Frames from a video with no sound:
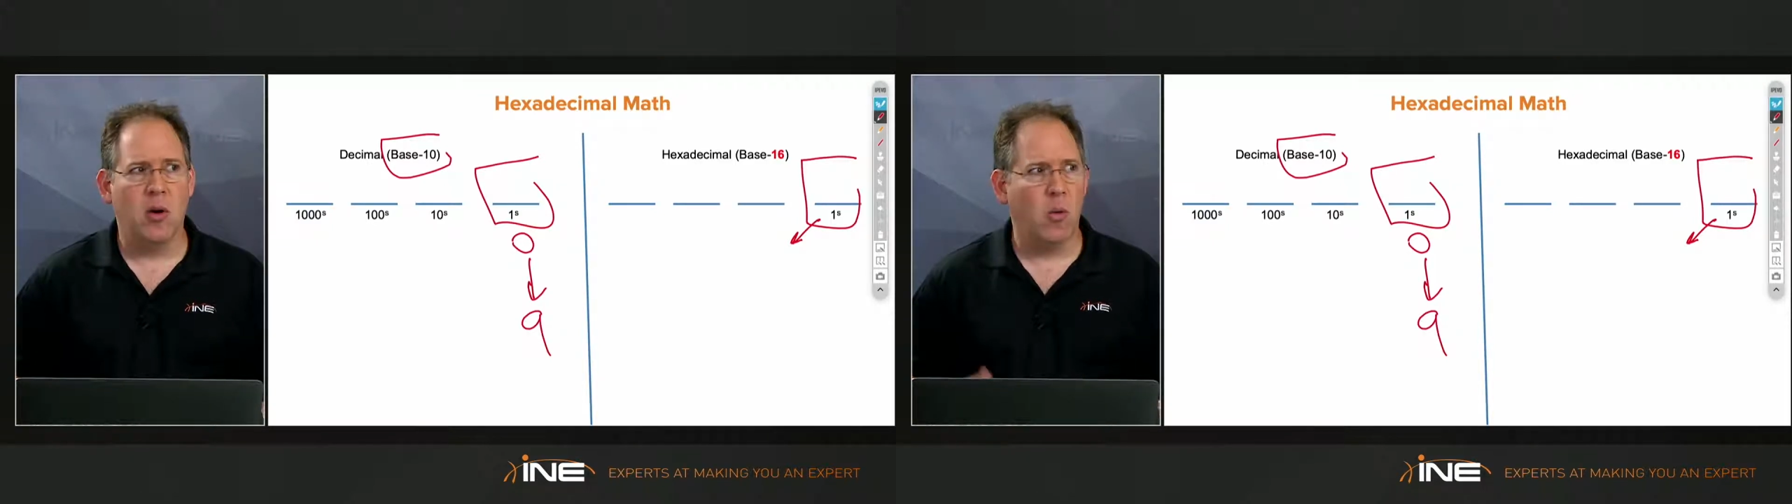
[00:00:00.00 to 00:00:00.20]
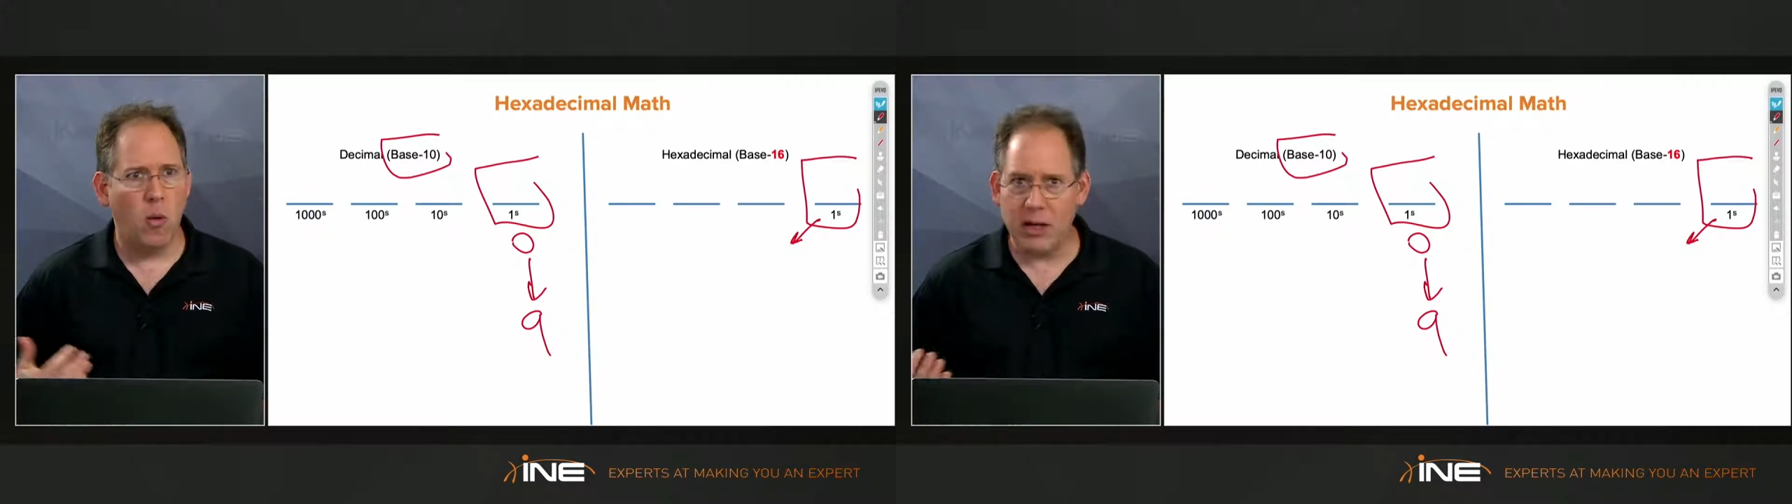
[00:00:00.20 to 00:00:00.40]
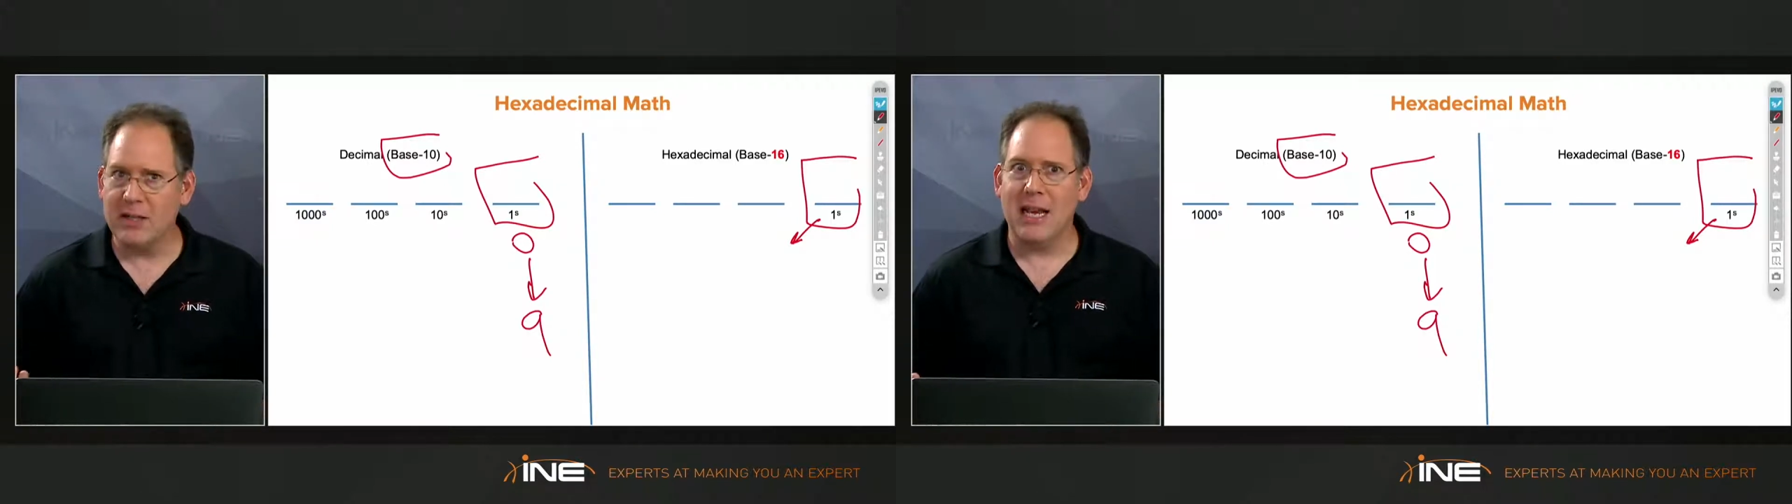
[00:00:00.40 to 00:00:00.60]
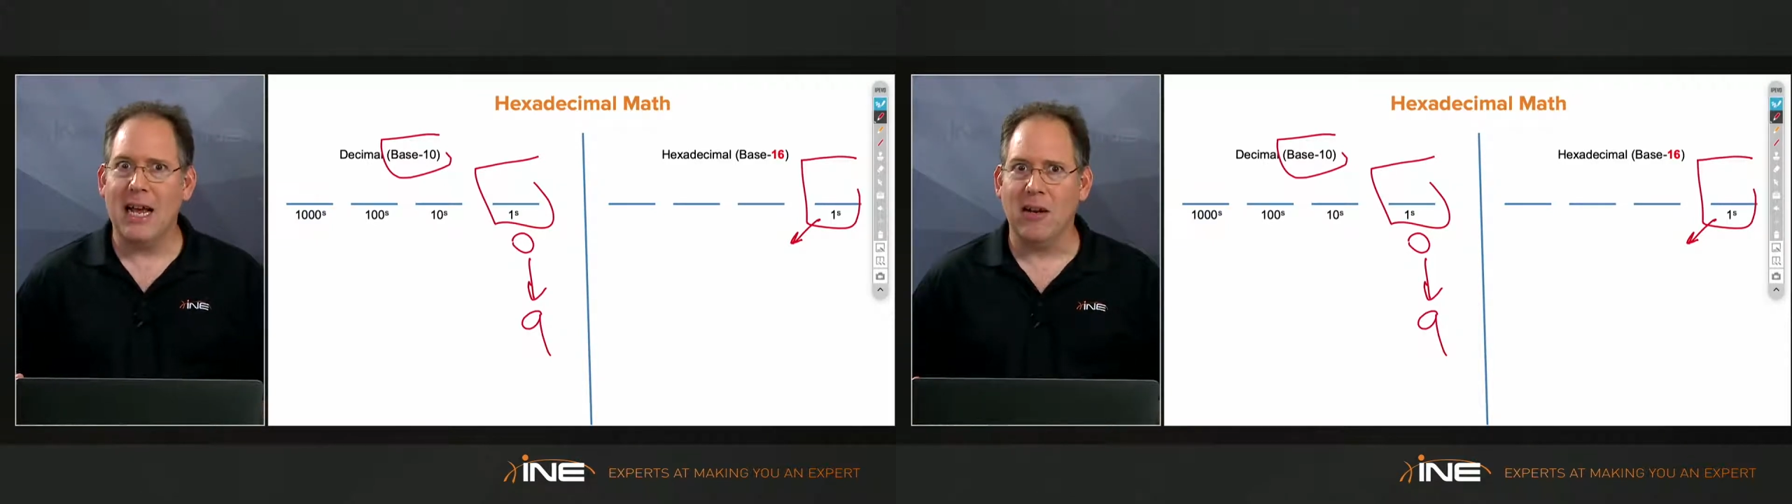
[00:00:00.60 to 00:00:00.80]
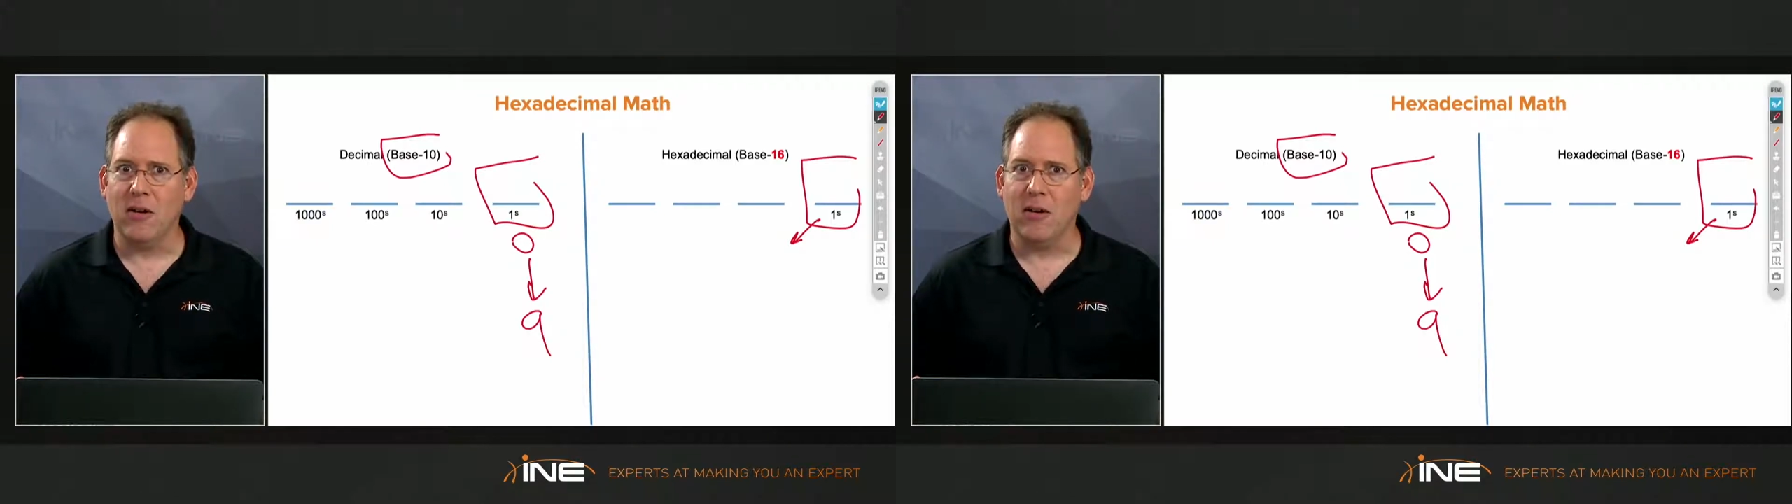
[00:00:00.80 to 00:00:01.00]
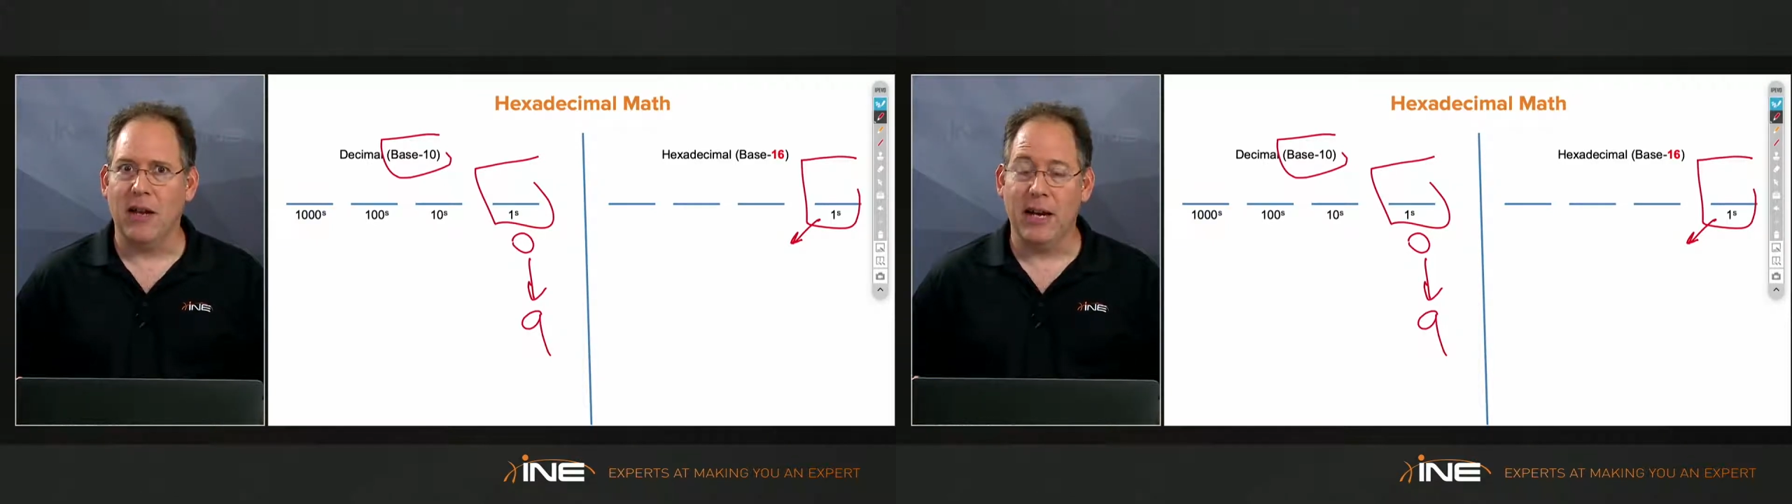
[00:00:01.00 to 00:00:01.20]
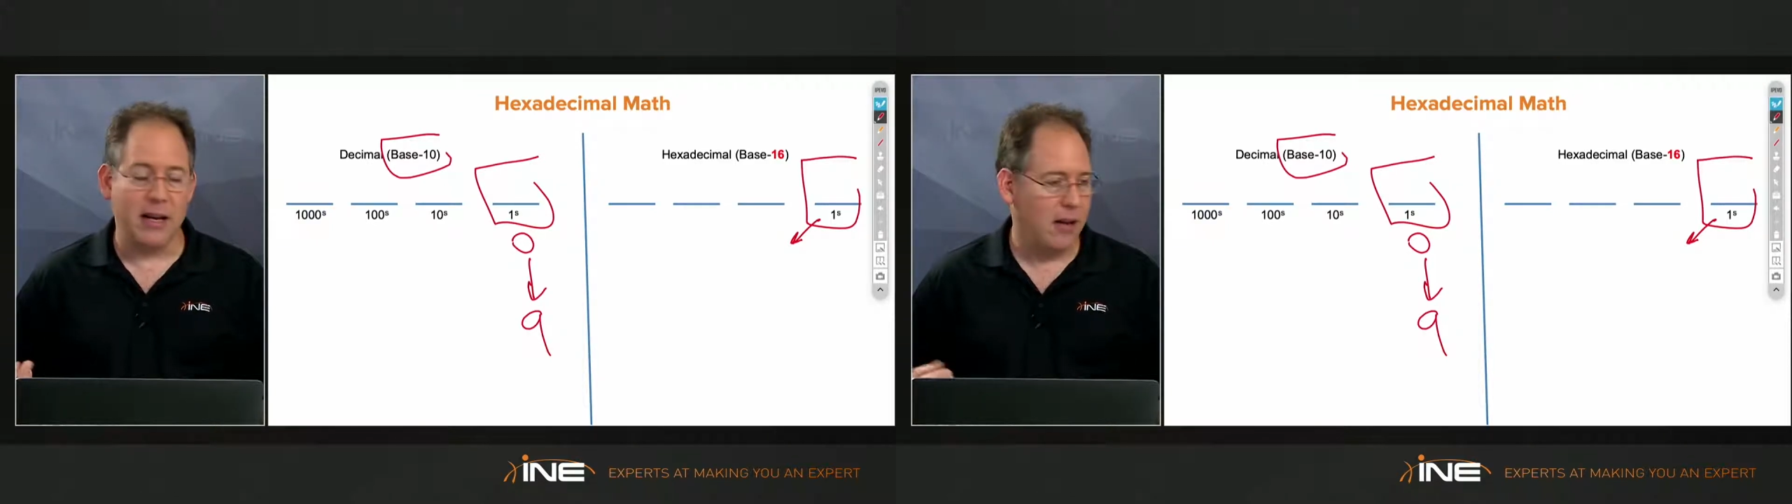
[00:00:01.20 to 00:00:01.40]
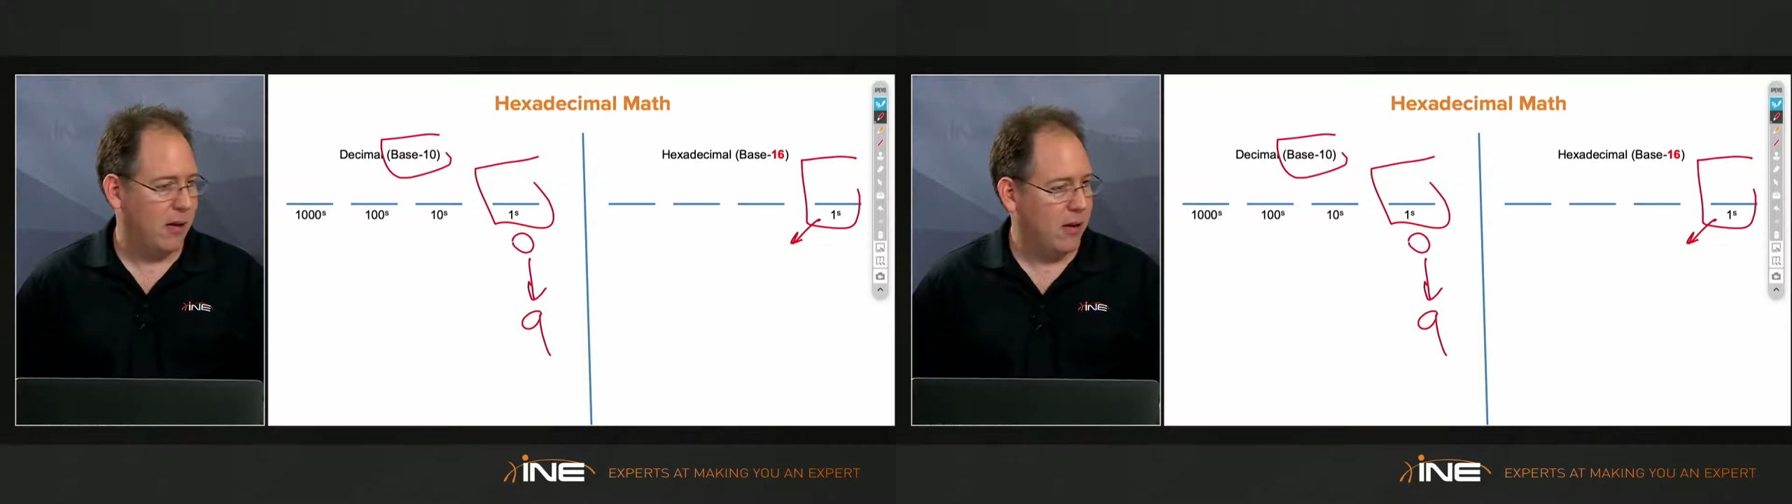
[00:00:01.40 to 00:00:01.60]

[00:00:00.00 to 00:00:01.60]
What does that look like?